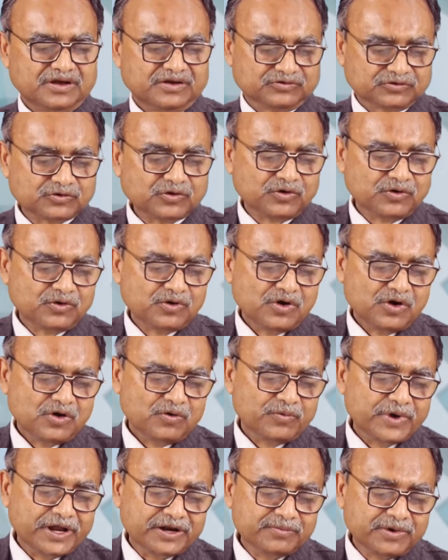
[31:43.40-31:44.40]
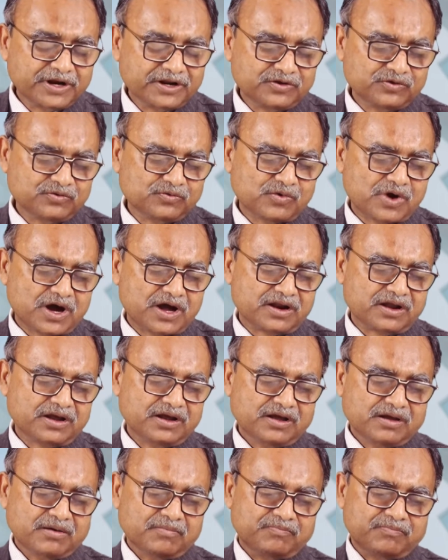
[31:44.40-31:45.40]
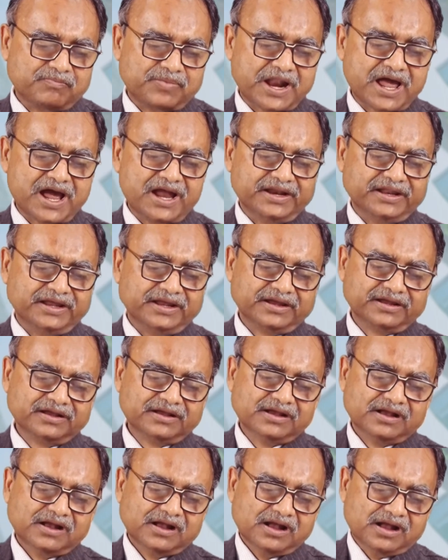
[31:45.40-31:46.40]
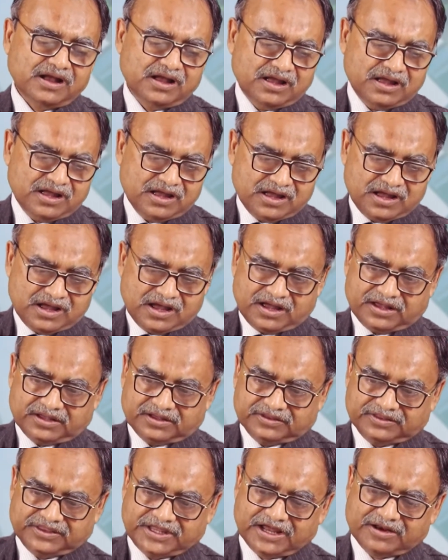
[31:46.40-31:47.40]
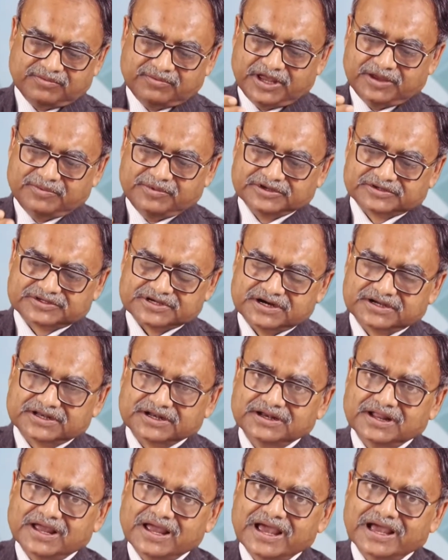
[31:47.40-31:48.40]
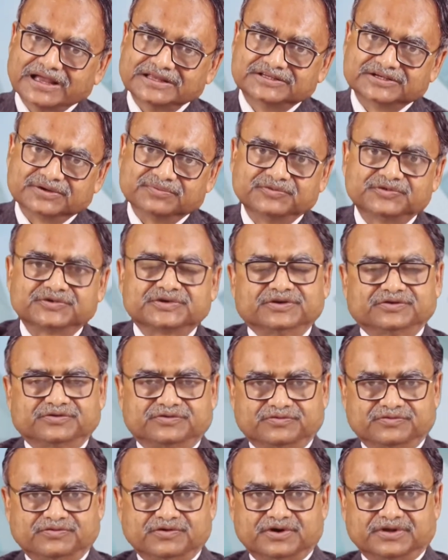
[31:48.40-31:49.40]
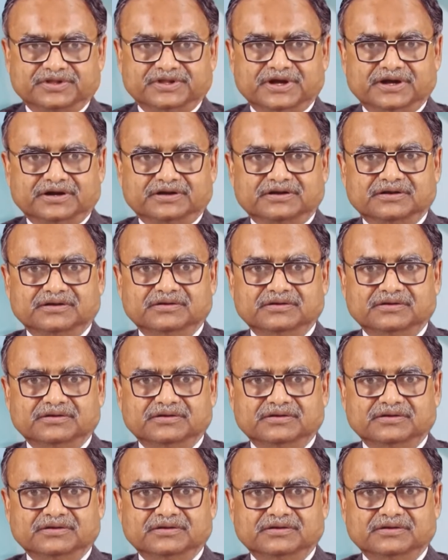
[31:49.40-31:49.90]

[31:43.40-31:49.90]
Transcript: So whenever you are planning, there may be certain assumptions for that.